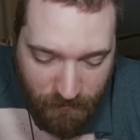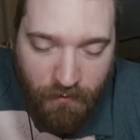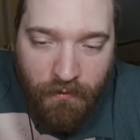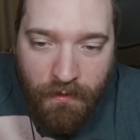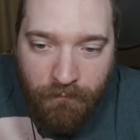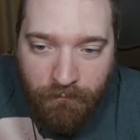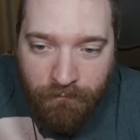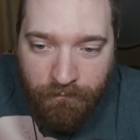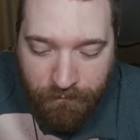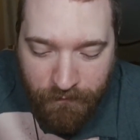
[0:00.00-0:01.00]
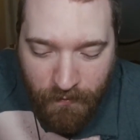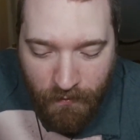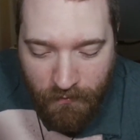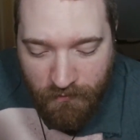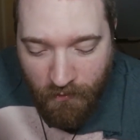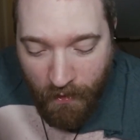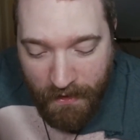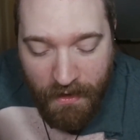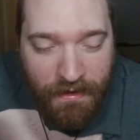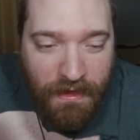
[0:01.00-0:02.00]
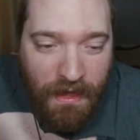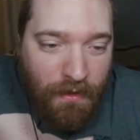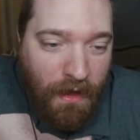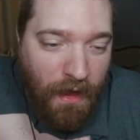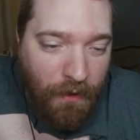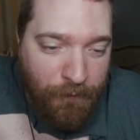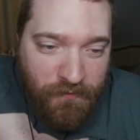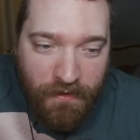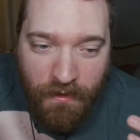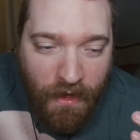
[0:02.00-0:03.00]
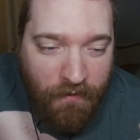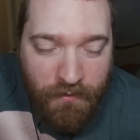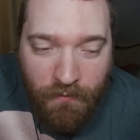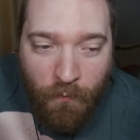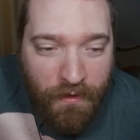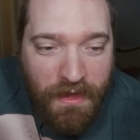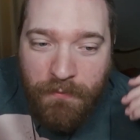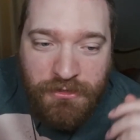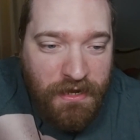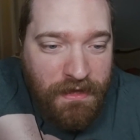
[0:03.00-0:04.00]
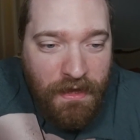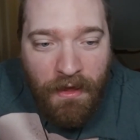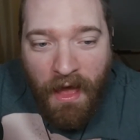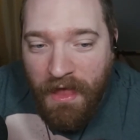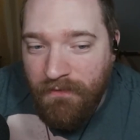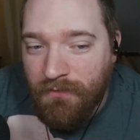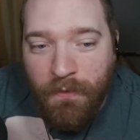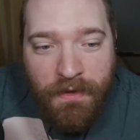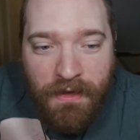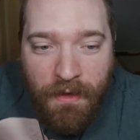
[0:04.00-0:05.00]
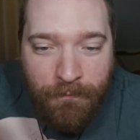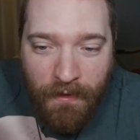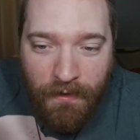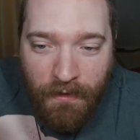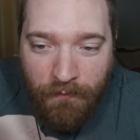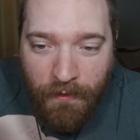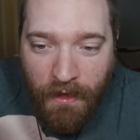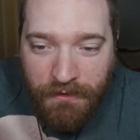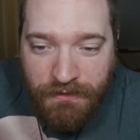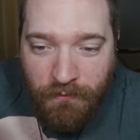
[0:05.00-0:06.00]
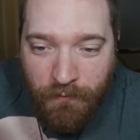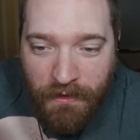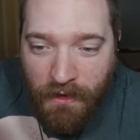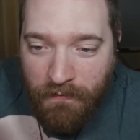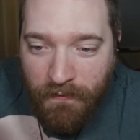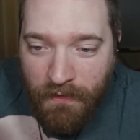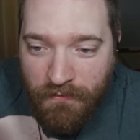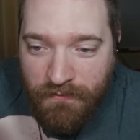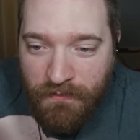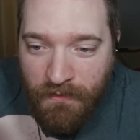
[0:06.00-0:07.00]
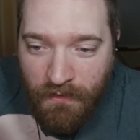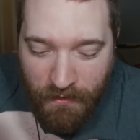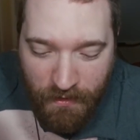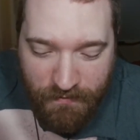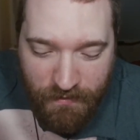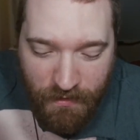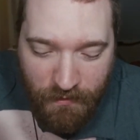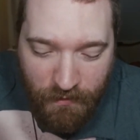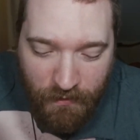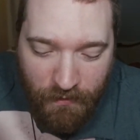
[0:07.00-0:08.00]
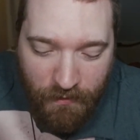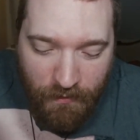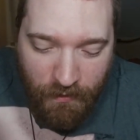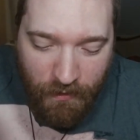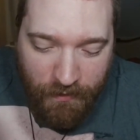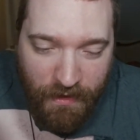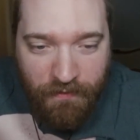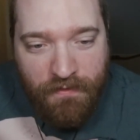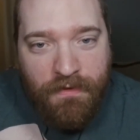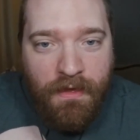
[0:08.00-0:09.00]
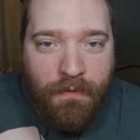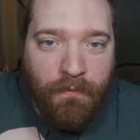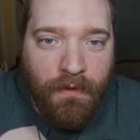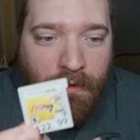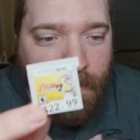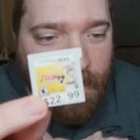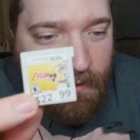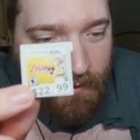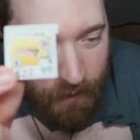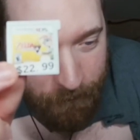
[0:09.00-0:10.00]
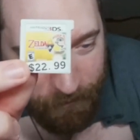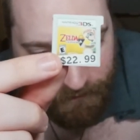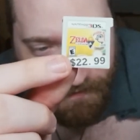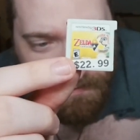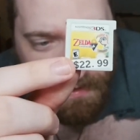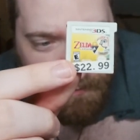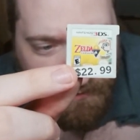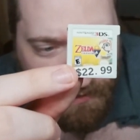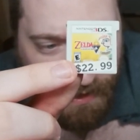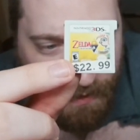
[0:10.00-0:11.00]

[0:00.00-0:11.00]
All right. So I got a game. I was like, Evan, what game should I get? I have no idea. I actually don't want to get anything else. He said, get this game. Apparently this game is good.